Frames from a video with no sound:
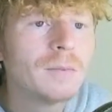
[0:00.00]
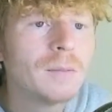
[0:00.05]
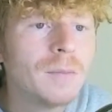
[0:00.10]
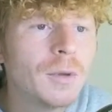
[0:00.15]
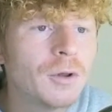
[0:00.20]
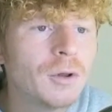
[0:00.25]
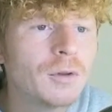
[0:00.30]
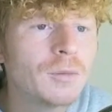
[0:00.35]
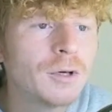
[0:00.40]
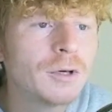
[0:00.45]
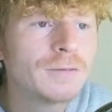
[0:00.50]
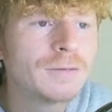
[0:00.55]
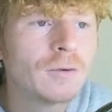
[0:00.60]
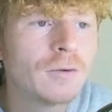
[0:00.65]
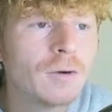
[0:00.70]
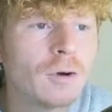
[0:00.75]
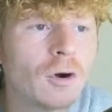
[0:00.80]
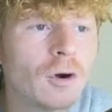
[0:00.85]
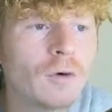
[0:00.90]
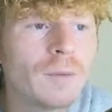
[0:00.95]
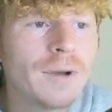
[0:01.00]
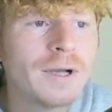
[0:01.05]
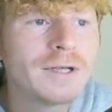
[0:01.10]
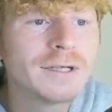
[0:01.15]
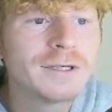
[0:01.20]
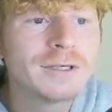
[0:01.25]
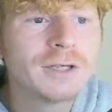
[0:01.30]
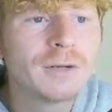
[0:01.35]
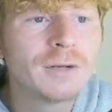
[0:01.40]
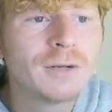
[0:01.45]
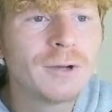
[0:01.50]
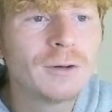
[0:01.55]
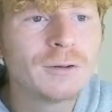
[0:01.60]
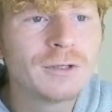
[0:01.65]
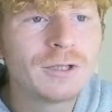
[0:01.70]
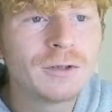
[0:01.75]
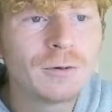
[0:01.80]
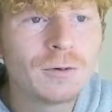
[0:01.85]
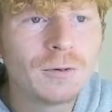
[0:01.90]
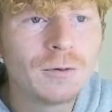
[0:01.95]
But the move for Cold Mage is going to be
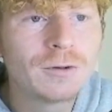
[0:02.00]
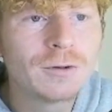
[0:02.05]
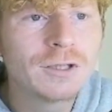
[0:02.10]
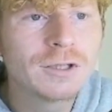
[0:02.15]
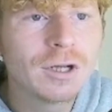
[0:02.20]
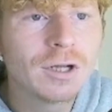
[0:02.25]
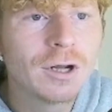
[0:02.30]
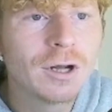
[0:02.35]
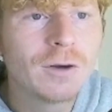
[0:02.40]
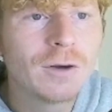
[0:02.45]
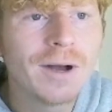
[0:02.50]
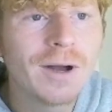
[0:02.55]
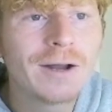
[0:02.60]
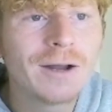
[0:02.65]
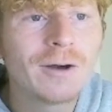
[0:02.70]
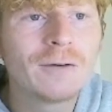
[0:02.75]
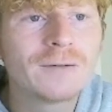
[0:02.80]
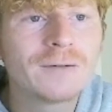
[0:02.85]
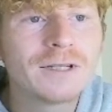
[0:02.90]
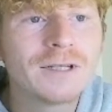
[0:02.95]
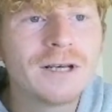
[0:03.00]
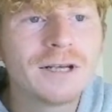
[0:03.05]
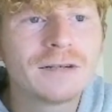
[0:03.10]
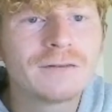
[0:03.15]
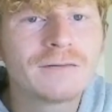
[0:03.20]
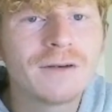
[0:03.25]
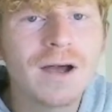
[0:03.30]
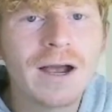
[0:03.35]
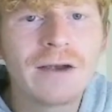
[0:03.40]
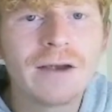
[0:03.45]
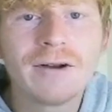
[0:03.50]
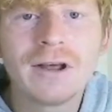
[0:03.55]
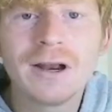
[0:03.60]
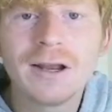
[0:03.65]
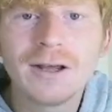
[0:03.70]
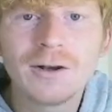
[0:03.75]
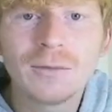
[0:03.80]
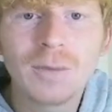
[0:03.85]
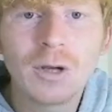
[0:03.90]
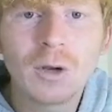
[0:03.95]
causing all the slow, and it obviously is firing a
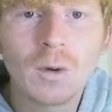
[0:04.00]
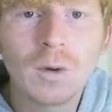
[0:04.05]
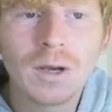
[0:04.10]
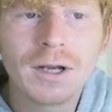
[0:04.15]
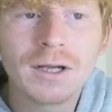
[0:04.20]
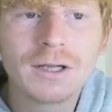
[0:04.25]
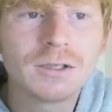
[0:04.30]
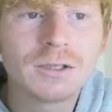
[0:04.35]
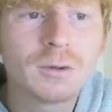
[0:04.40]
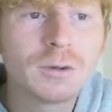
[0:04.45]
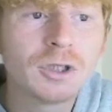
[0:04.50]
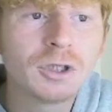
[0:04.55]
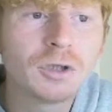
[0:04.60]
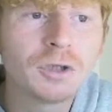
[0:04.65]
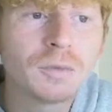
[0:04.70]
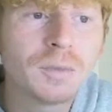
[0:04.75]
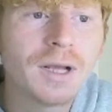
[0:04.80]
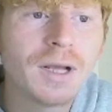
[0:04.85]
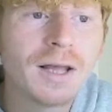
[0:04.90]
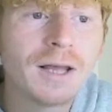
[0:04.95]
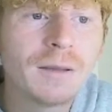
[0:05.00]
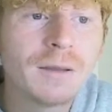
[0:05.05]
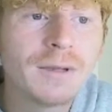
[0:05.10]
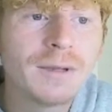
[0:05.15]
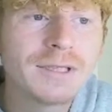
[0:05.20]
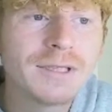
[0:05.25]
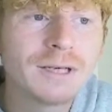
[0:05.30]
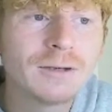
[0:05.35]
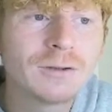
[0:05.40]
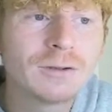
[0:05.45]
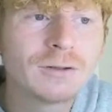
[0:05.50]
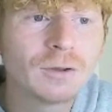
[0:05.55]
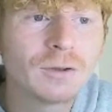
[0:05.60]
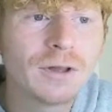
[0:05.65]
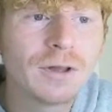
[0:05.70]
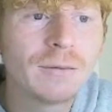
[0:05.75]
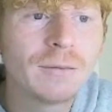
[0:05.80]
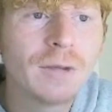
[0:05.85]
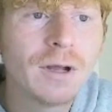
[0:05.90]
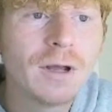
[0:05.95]
little bit quicker, so he should be getting the mixed kills or
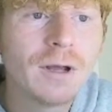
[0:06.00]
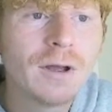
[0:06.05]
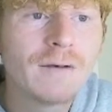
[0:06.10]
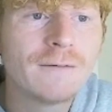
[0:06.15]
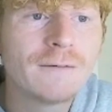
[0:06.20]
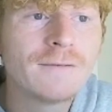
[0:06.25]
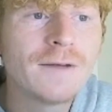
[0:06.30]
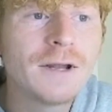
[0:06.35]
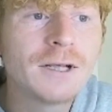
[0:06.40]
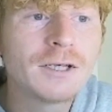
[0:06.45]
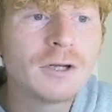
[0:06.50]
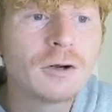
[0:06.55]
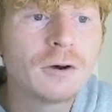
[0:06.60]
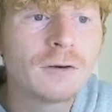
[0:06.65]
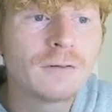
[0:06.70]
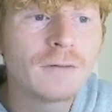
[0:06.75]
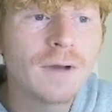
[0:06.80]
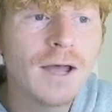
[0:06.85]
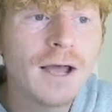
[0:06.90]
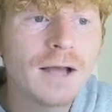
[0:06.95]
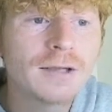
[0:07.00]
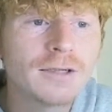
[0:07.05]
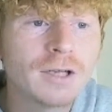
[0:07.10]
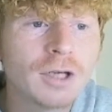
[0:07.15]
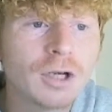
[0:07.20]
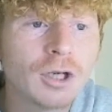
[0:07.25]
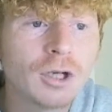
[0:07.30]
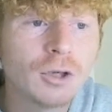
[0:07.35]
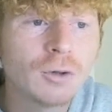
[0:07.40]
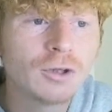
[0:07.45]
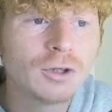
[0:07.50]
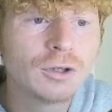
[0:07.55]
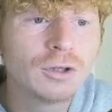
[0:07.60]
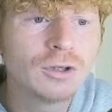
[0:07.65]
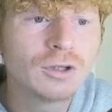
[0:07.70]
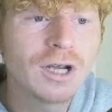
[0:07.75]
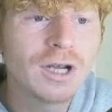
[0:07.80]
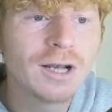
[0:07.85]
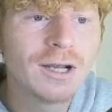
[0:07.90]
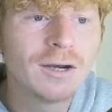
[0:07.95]
them finishing off
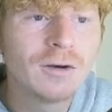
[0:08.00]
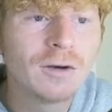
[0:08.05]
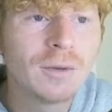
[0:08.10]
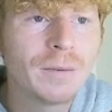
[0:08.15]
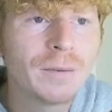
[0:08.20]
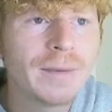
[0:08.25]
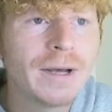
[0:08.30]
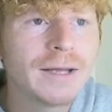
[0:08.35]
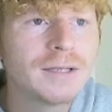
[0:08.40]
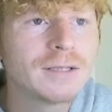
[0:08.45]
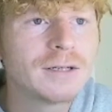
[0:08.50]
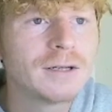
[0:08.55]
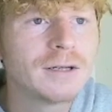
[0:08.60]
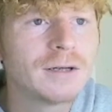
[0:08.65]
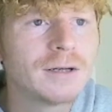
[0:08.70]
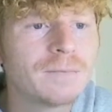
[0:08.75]
executions a little bit better.